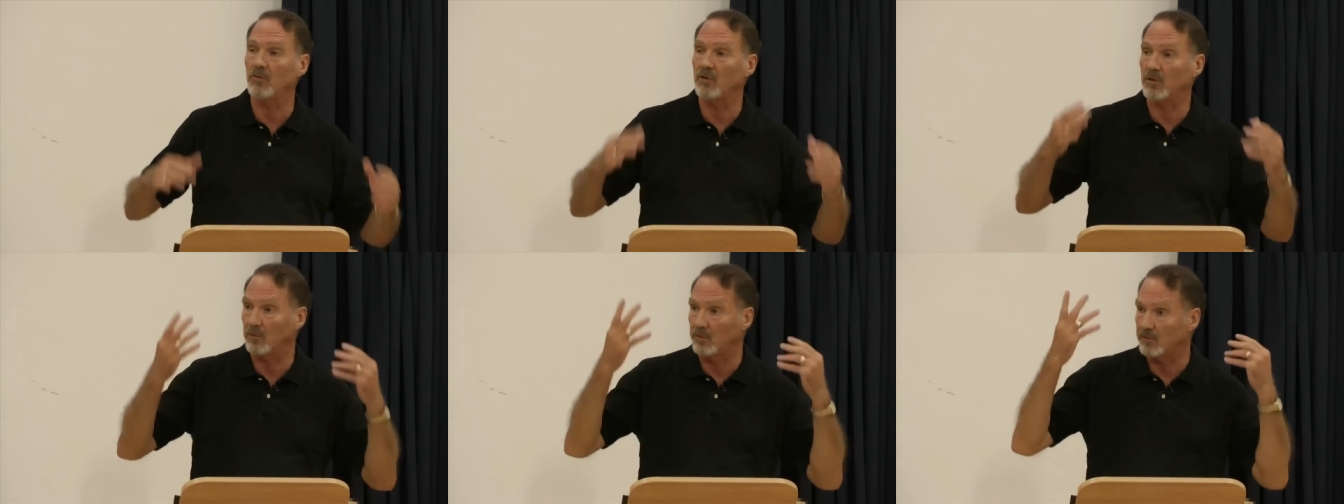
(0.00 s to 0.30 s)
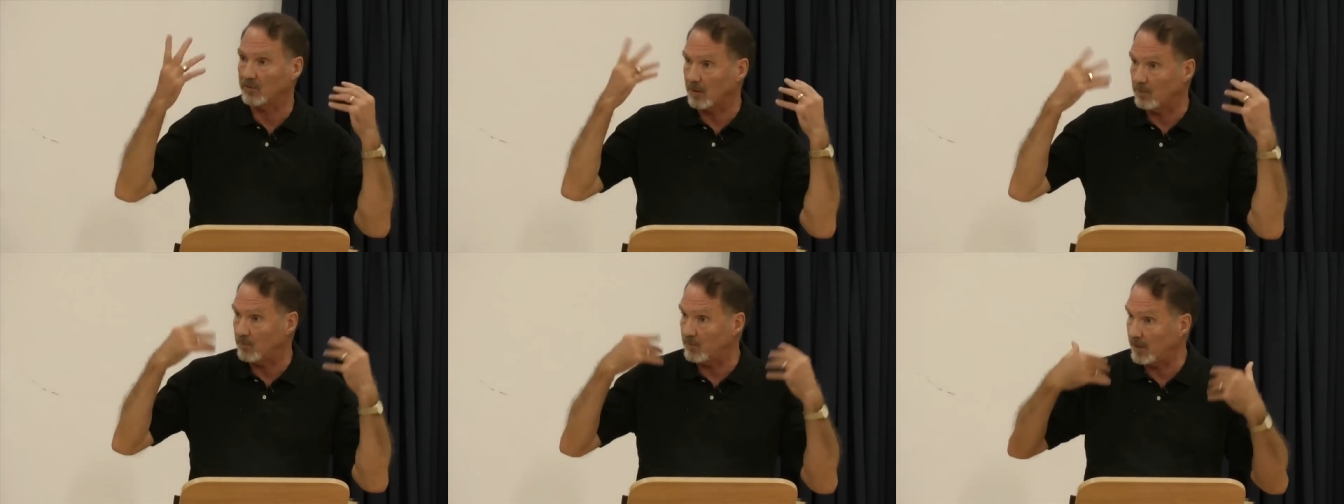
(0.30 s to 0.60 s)
She
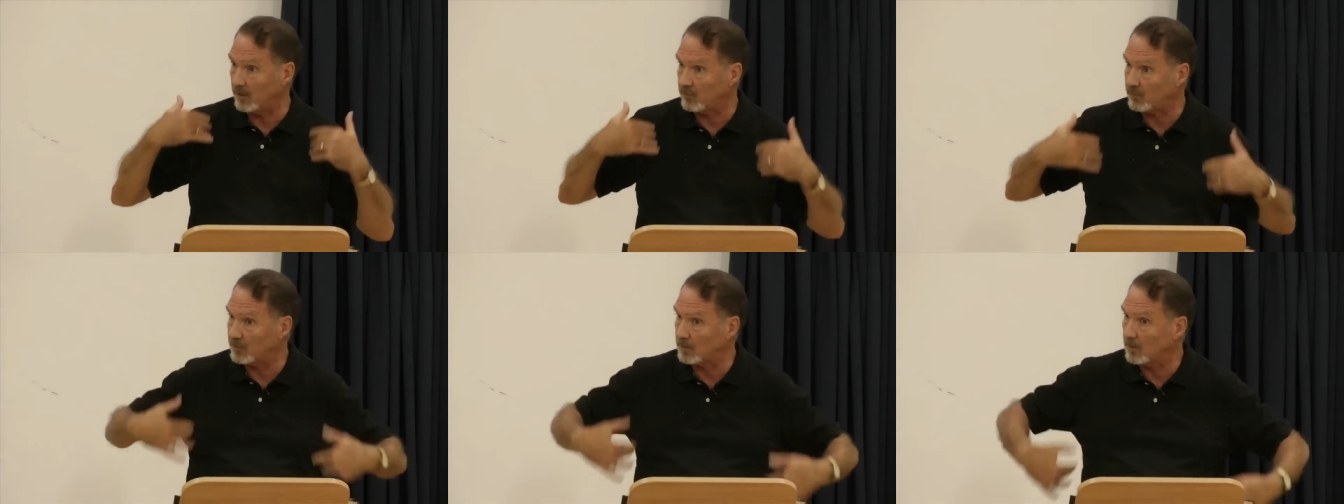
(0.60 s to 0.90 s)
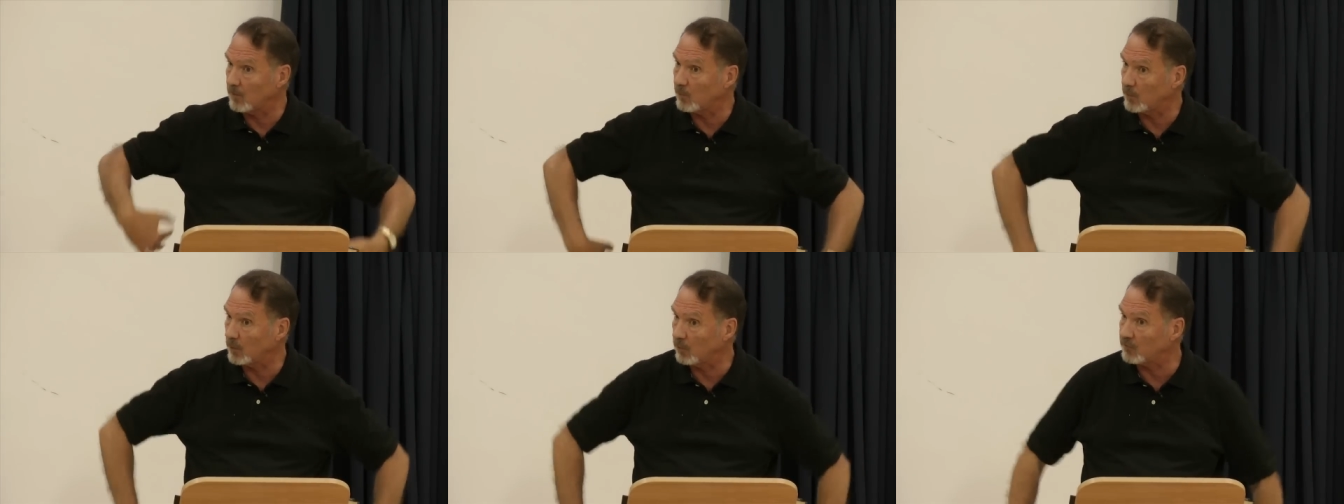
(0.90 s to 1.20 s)
was confessing
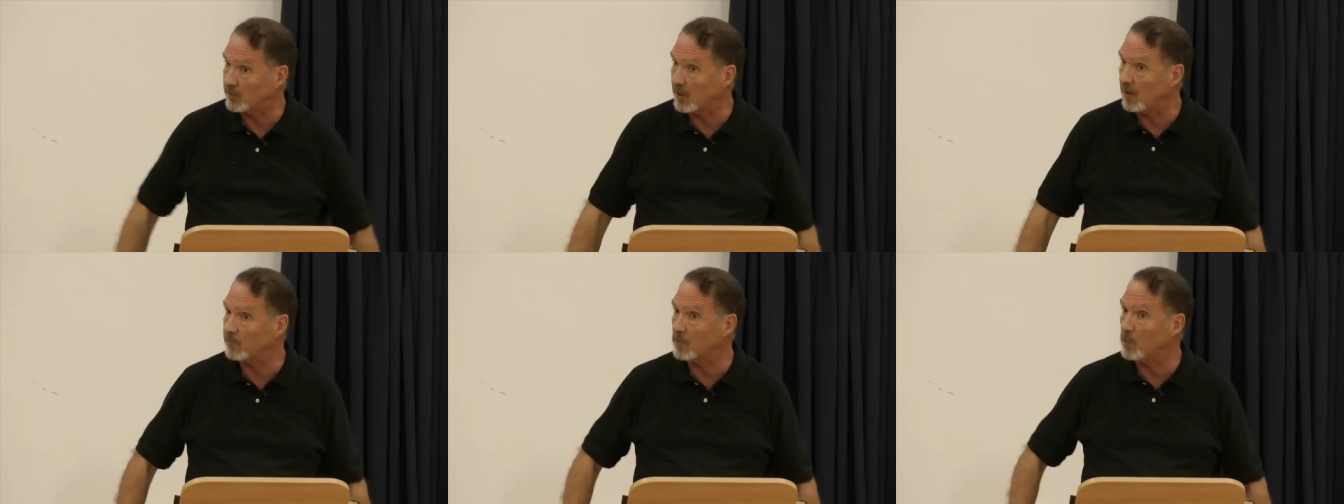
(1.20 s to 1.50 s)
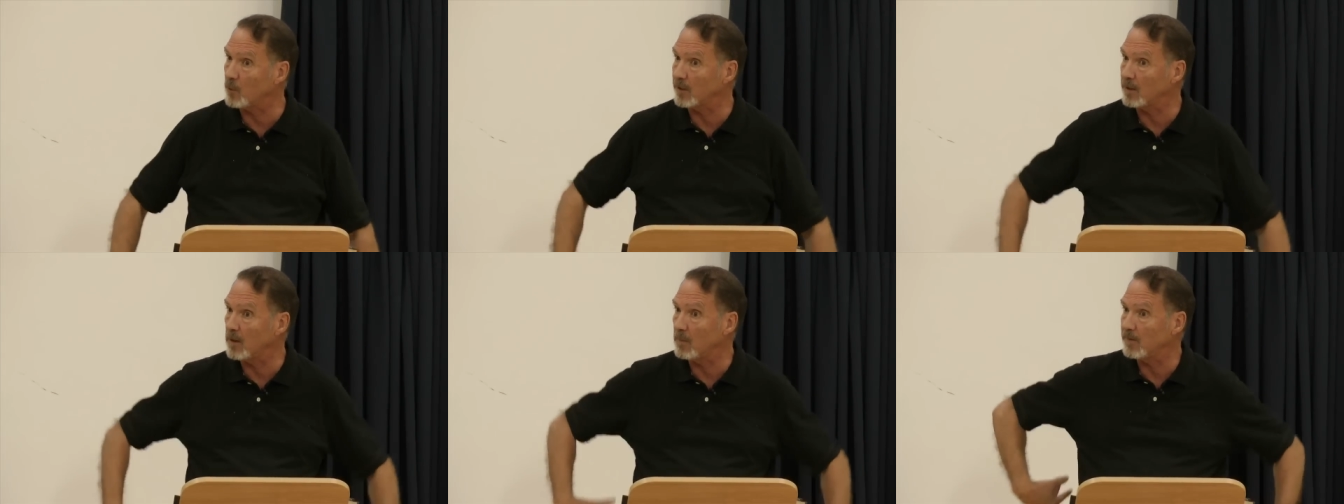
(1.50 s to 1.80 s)
to feel stuff
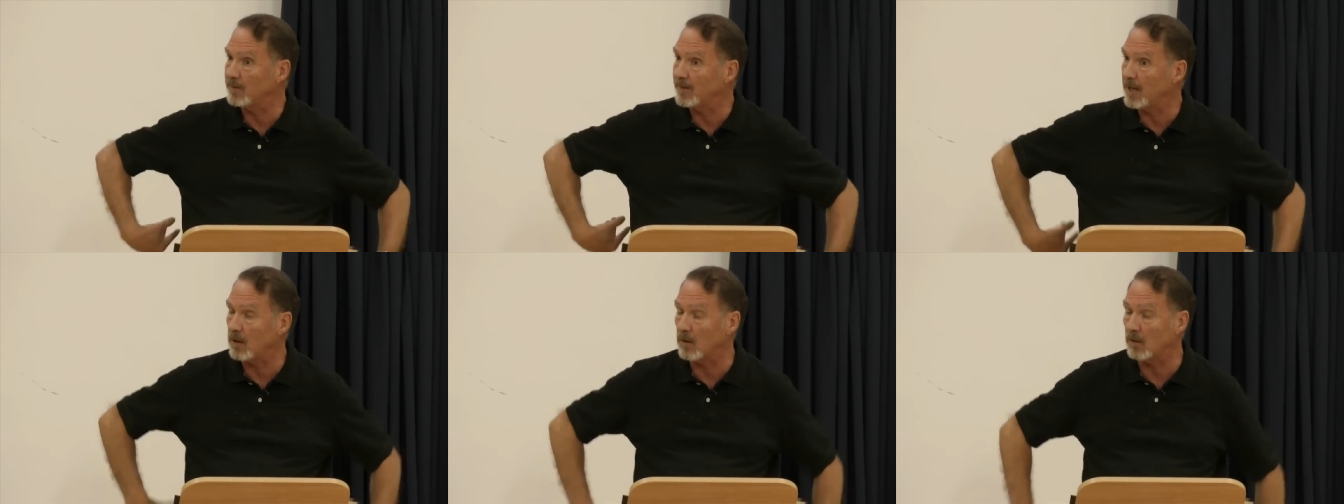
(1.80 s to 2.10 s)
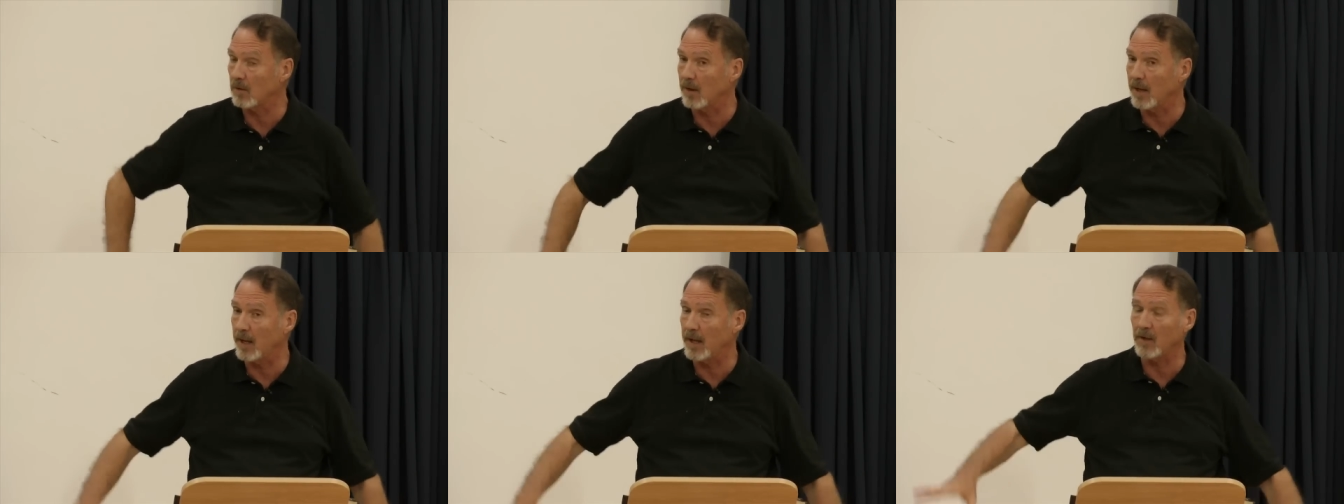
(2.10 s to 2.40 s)
going up and down
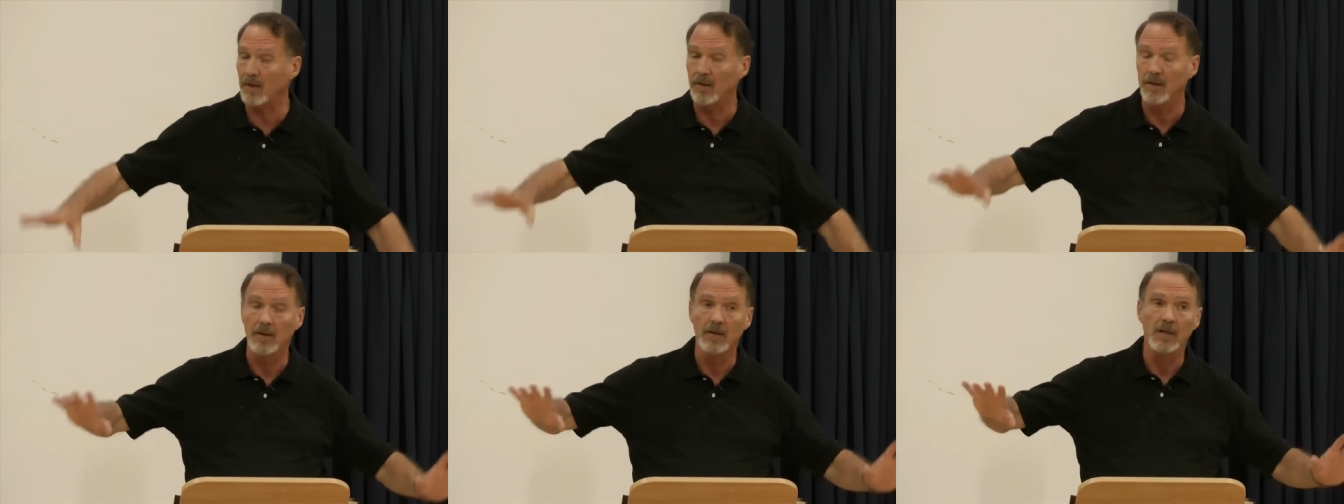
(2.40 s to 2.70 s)
her leg.